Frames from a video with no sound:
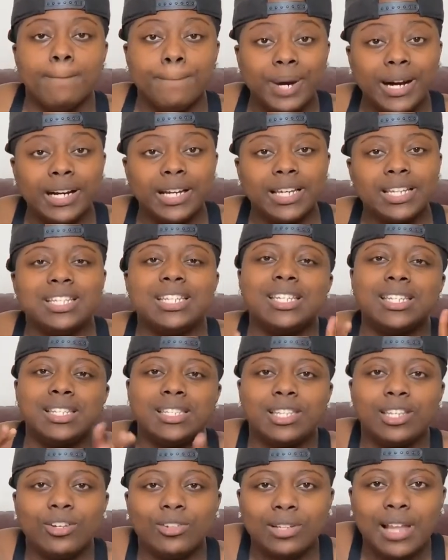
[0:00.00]
But she's
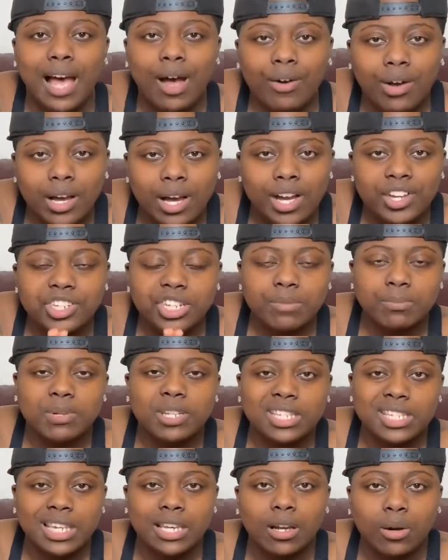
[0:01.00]
still not
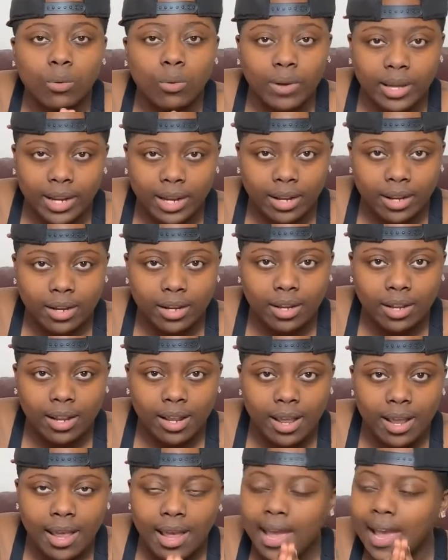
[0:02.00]
100% with it.
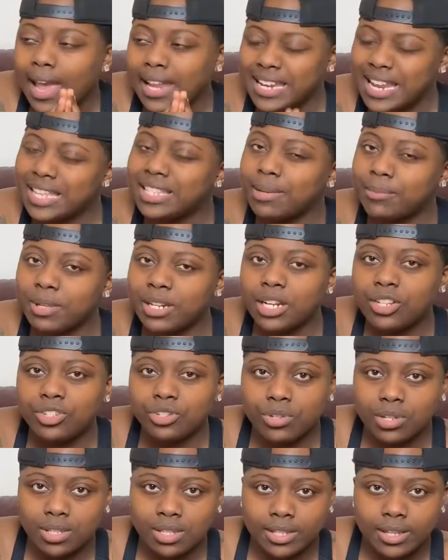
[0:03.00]
And that's something that
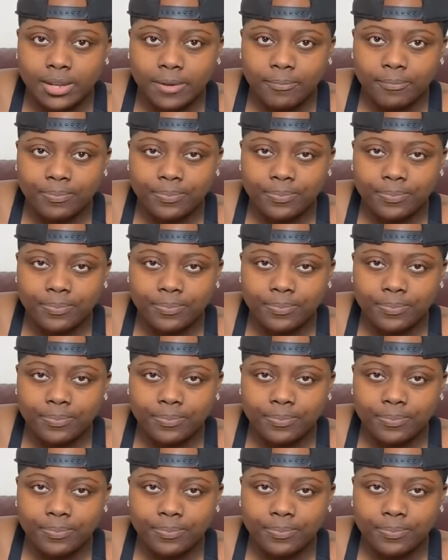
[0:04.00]
you can see.